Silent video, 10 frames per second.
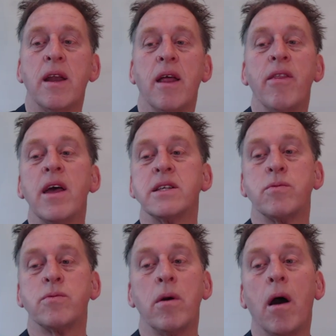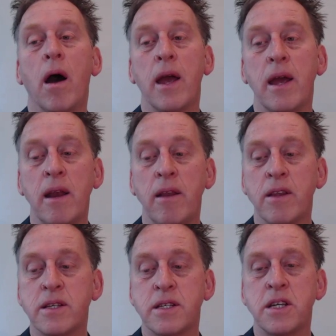and that's where I end
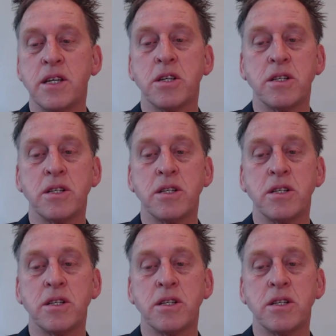this session.